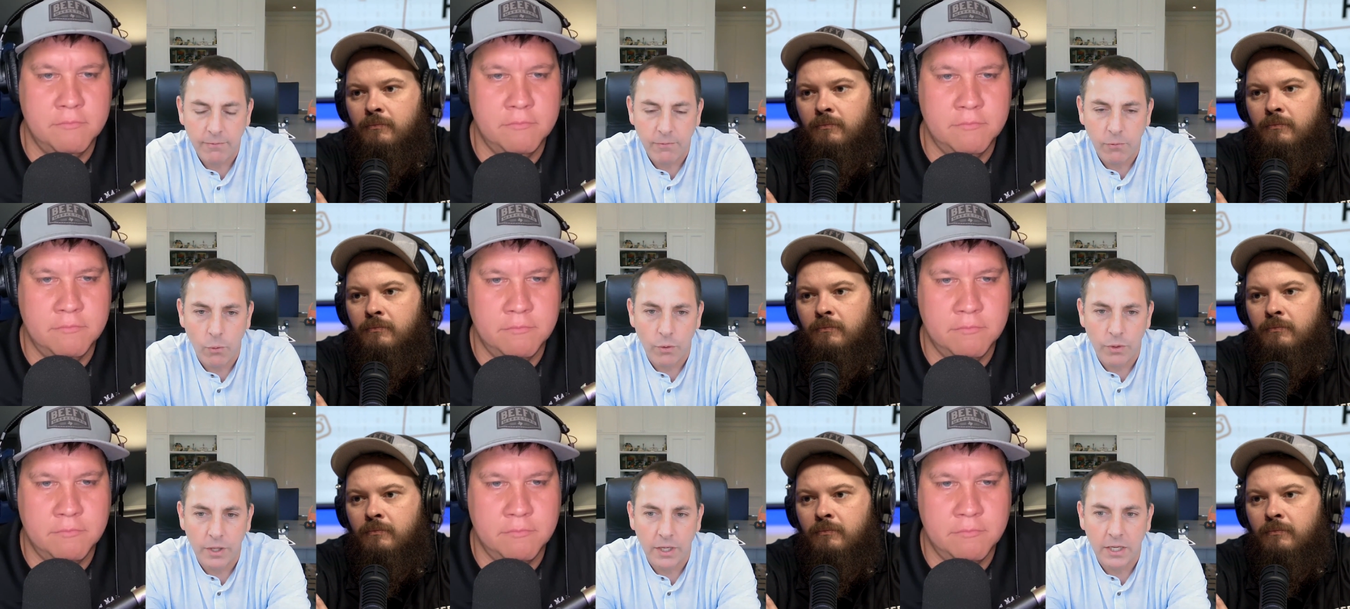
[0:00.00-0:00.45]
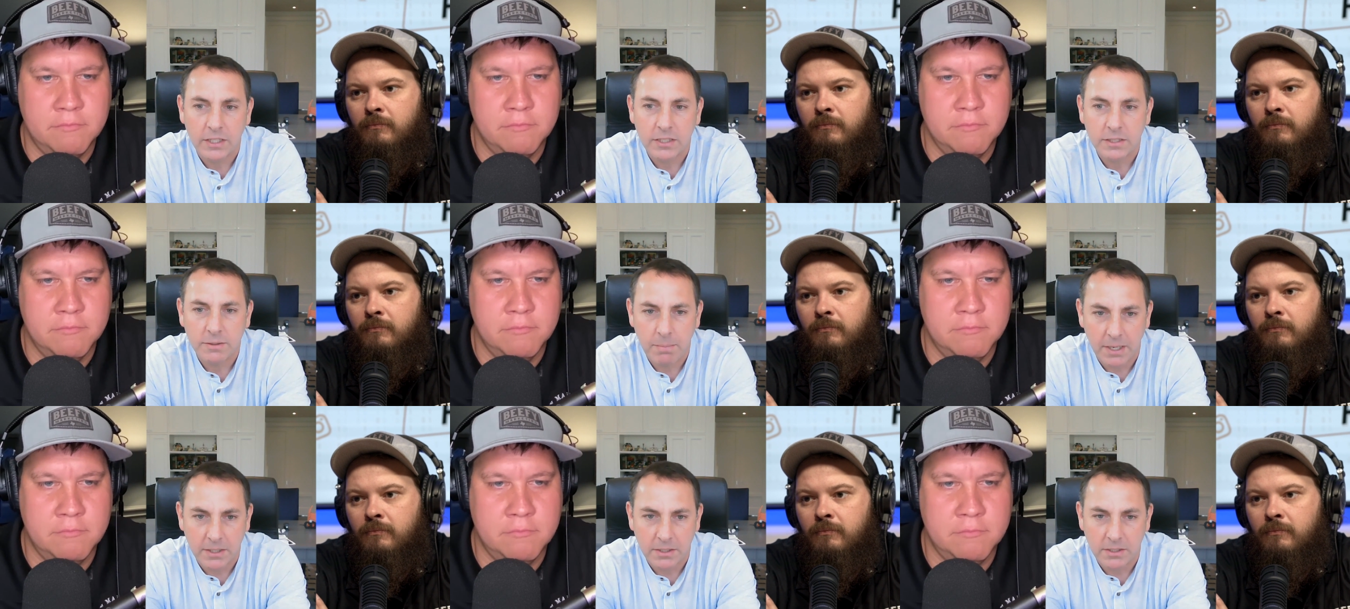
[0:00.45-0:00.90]
Speaker 1: for the
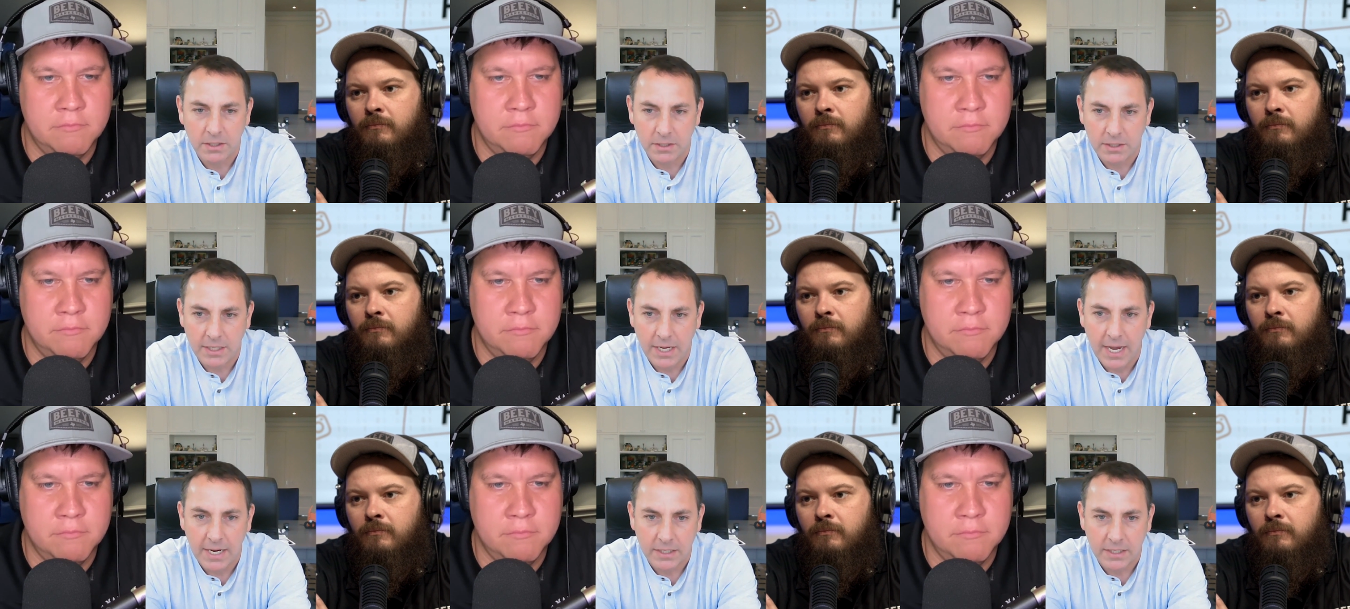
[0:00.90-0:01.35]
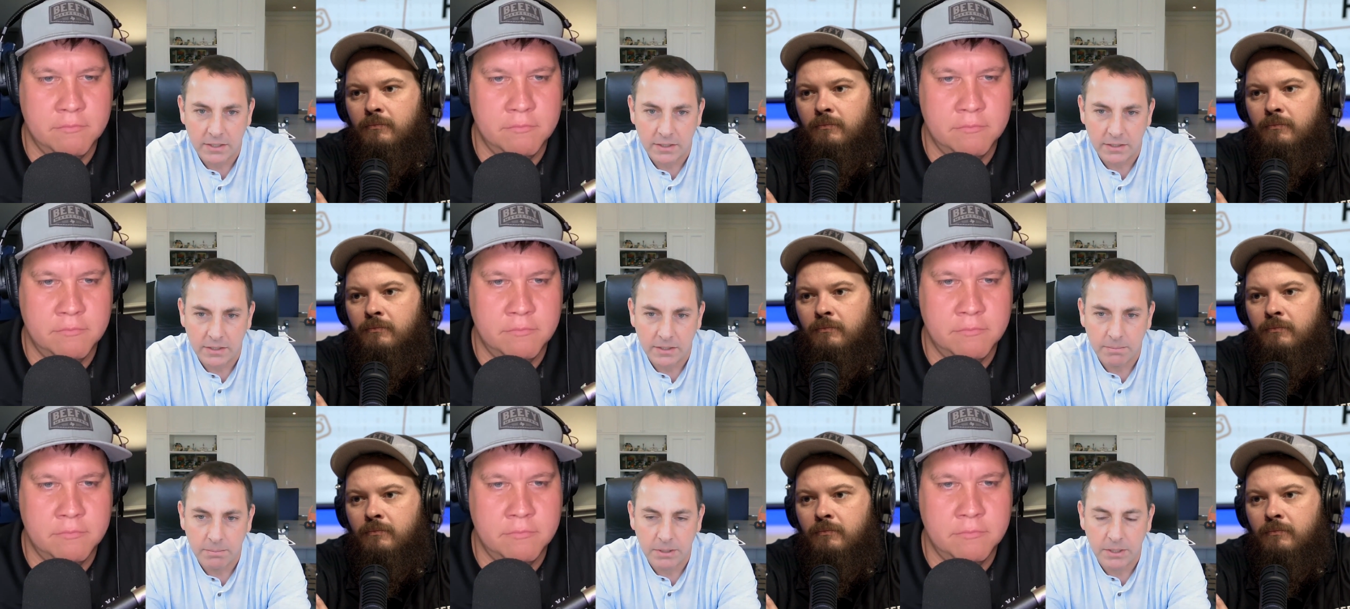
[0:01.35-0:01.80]
expected
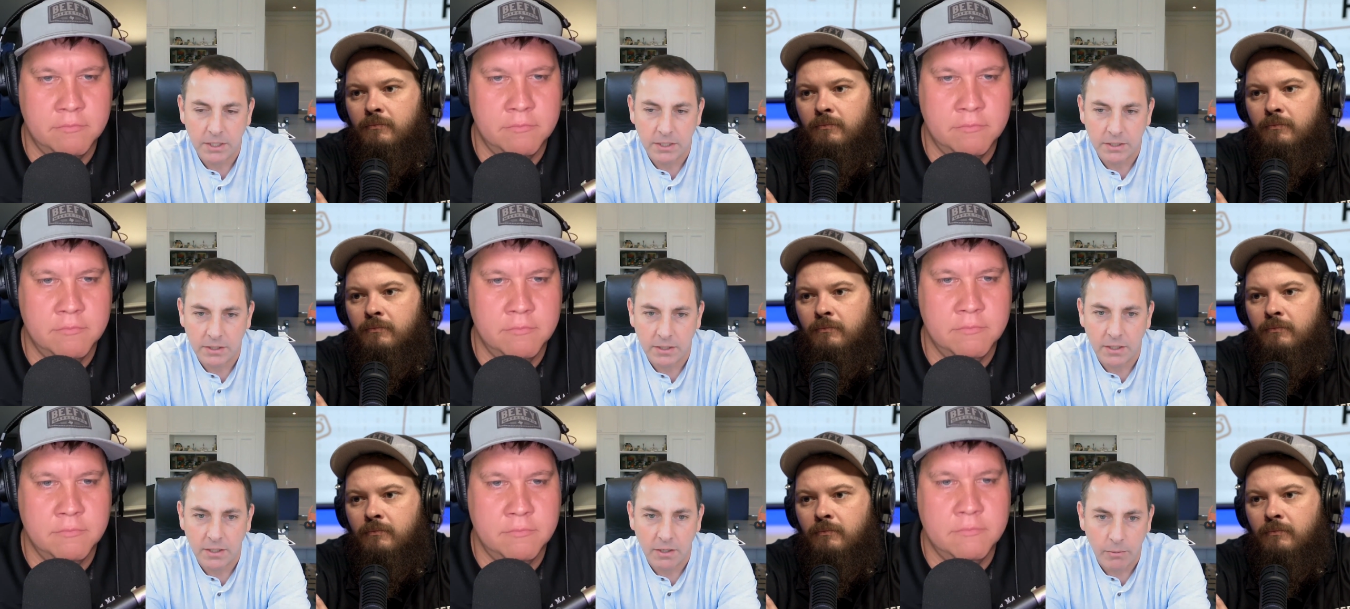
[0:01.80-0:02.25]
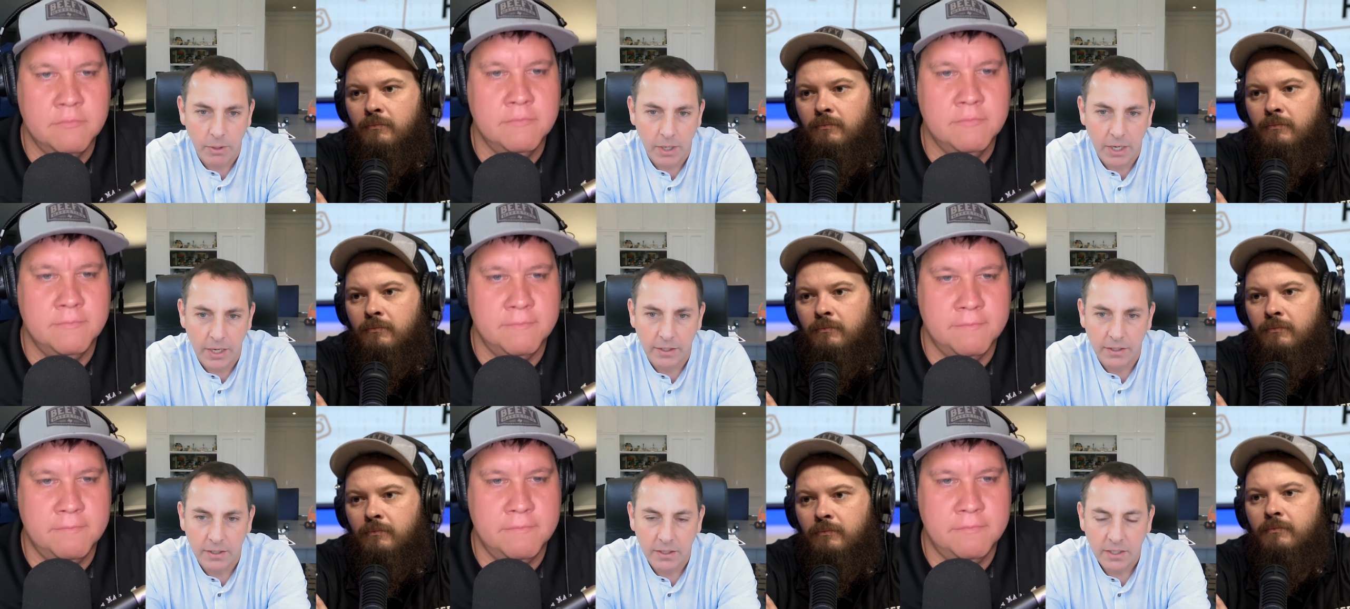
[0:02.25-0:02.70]
taxes because you know
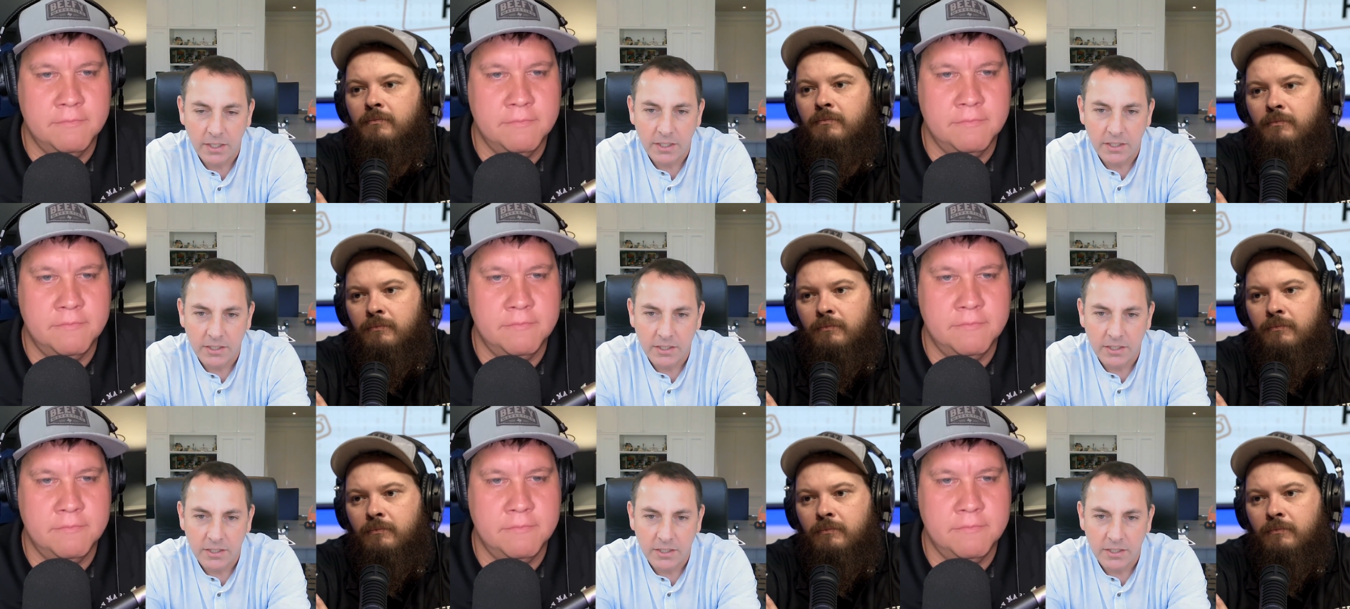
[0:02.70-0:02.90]
what?